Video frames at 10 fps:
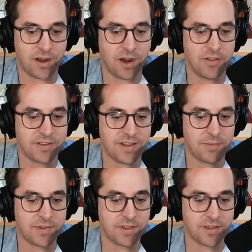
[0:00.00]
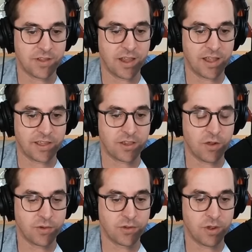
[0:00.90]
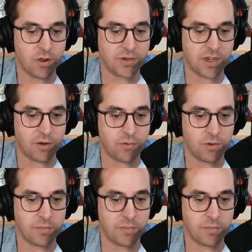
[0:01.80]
you the type to uh, like go into a hotel room,